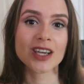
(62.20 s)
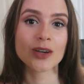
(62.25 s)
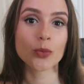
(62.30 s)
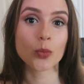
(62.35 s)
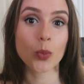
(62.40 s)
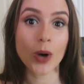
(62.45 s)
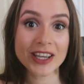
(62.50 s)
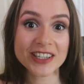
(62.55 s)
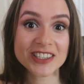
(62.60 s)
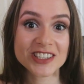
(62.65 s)

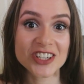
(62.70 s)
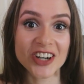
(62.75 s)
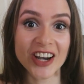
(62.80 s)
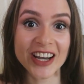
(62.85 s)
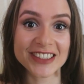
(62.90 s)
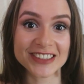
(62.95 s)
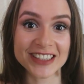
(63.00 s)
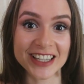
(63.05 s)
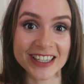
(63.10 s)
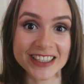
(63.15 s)
weight
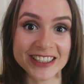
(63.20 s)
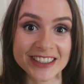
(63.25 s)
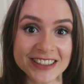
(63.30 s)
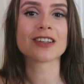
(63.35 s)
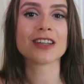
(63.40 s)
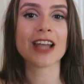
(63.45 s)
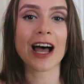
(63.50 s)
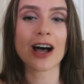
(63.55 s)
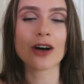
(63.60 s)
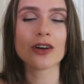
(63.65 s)
training.
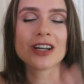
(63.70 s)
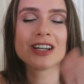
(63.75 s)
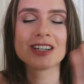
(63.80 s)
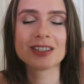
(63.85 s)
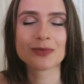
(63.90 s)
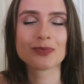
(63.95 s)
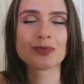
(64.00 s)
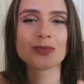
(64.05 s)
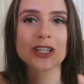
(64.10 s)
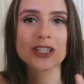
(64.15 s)
Now,
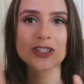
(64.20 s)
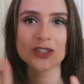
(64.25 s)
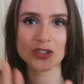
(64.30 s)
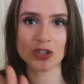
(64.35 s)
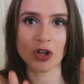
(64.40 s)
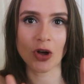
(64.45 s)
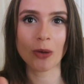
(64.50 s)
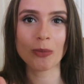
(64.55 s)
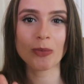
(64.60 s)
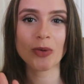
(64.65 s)

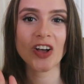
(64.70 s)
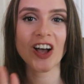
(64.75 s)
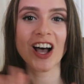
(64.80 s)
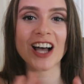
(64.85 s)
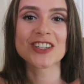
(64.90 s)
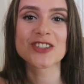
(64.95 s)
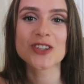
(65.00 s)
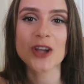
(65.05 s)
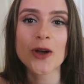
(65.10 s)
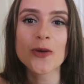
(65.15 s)
stop.
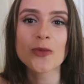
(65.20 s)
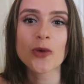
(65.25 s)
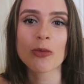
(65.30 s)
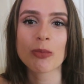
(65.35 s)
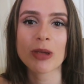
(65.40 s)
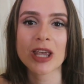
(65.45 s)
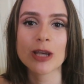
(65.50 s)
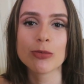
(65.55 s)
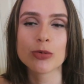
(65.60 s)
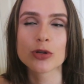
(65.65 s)
I don't want
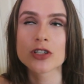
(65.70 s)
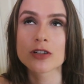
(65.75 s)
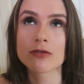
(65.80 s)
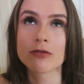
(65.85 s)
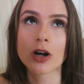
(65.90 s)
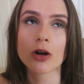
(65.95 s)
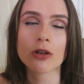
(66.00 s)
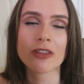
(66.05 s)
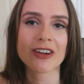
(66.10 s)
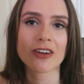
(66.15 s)
people to
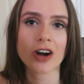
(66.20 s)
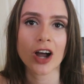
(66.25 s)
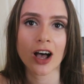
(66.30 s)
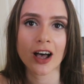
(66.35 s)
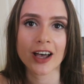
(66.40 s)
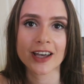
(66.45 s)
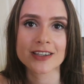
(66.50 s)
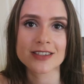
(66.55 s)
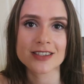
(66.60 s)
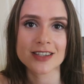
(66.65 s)
roll their
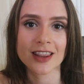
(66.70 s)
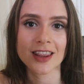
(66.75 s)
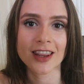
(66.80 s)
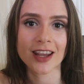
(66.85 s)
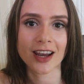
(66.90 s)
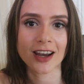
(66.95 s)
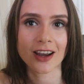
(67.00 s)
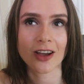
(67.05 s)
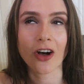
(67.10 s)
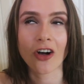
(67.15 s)
eyes and
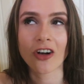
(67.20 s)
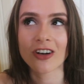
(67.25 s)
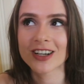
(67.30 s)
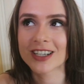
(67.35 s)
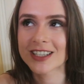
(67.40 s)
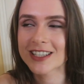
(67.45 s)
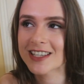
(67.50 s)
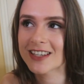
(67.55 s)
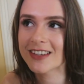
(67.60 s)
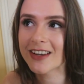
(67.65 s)
think, oh,
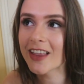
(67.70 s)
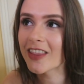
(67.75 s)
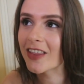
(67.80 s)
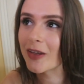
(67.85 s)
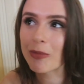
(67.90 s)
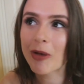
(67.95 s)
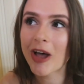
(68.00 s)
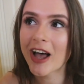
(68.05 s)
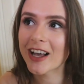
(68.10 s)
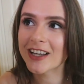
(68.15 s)
it's another
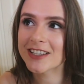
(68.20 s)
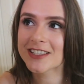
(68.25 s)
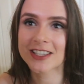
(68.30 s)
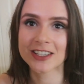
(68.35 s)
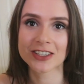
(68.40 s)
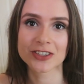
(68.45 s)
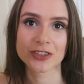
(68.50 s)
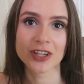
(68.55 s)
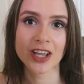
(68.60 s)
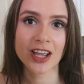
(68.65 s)

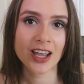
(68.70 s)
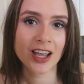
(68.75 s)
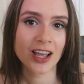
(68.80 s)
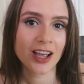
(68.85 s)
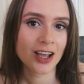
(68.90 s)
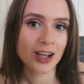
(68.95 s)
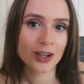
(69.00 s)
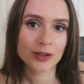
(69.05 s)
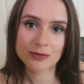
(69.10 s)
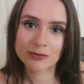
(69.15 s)
person
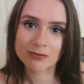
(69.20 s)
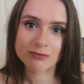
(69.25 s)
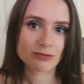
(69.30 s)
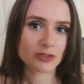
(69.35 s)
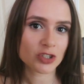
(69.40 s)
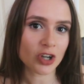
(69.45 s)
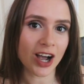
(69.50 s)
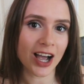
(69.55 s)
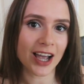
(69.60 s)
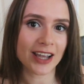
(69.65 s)

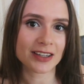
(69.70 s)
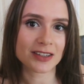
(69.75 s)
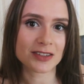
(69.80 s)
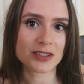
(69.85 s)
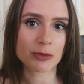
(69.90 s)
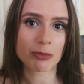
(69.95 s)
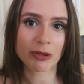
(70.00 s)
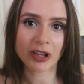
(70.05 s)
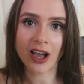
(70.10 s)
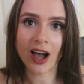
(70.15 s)
trying
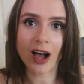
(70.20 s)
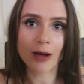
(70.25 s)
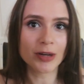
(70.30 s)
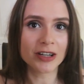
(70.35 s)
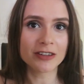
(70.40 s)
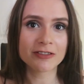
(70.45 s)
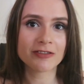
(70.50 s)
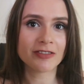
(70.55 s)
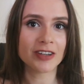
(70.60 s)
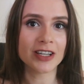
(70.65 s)
to become
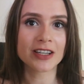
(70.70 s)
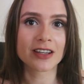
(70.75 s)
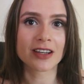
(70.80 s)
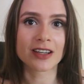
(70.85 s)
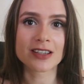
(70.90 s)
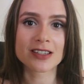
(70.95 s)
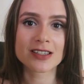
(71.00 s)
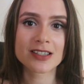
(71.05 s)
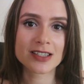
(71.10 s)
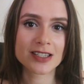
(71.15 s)
a
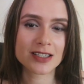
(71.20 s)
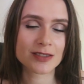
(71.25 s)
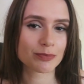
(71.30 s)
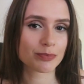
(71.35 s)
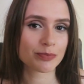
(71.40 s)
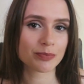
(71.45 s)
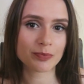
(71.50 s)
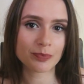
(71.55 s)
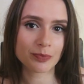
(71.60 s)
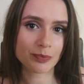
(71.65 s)
fitness
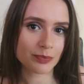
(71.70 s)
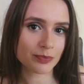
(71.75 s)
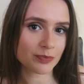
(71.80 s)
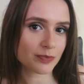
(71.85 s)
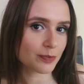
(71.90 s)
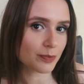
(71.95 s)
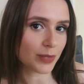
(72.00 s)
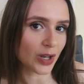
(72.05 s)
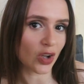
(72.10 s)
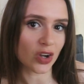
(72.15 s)

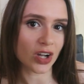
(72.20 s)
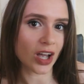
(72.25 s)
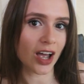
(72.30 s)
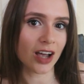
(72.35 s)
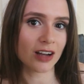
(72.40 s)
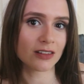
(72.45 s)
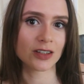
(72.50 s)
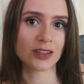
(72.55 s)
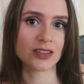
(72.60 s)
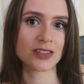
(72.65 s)

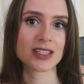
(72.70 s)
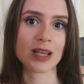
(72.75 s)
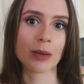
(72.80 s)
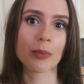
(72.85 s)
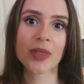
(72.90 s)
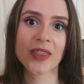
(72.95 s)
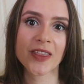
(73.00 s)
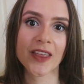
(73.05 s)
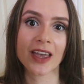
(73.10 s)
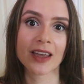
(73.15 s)
blogger or
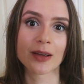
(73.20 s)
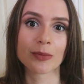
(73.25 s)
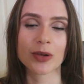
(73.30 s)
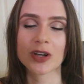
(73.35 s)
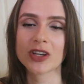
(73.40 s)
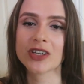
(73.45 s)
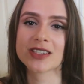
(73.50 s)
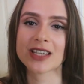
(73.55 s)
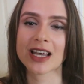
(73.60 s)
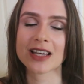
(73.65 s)
something,
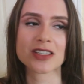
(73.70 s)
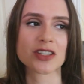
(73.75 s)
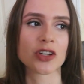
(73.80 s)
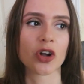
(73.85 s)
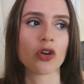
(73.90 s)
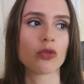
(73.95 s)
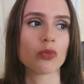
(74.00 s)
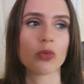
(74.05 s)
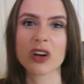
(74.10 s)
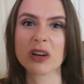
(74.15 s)
because that's
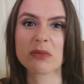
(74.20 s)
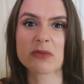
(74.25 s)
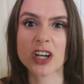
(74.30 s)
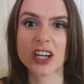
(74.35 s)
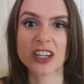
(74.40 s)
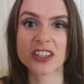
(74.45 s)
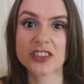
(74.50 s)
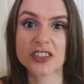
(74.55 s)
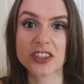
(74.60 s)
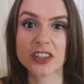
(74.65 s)
not what I'm
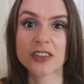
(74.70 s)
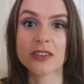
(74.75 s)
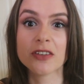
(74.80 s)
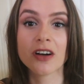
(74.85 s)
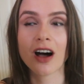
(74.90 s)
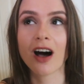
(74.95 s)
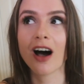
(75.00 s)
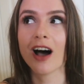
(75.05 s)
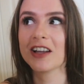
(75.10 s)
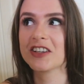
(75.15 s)
trying to do.
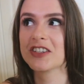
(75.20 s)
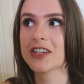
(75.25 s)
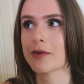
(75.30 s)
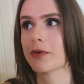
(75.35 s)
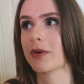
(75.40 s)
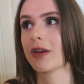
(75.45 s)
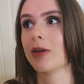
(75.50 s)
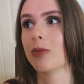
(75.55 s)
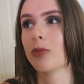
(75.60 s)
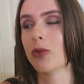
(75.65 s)
I
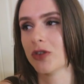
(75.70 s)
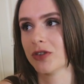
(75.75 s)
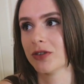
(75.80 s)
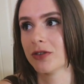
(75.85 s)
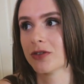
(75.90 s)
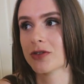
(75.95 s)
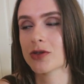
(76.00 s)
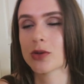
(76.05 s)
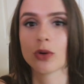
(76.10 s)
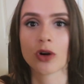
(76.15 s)
generally
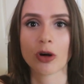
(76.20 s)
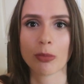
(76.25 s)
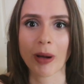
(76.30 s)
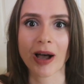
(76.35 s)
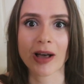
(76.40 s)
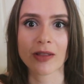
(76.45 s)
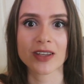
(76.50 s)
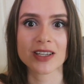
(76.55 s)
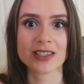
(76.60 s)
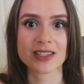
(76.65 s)
wouldn't talk
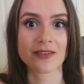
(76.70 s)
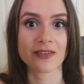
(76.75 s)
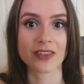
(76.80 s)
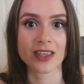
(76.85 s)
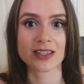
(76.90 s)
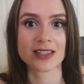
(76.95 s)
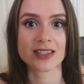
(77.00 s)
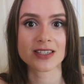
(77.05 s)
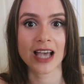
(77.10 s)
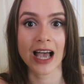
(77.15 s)
about this if
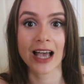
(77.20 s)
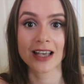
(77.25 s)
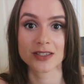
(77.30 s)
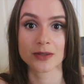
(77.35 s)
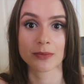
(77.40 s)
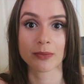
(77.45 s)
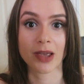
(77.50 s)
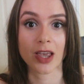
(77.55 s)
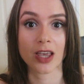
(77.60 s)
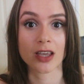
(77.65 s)
this
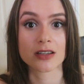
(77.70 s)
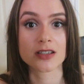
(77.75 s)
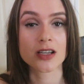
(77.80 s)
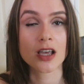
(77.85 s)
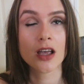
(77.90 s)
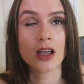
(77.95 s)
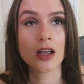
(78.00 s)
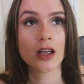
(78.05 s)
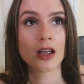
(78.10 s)
hasn't made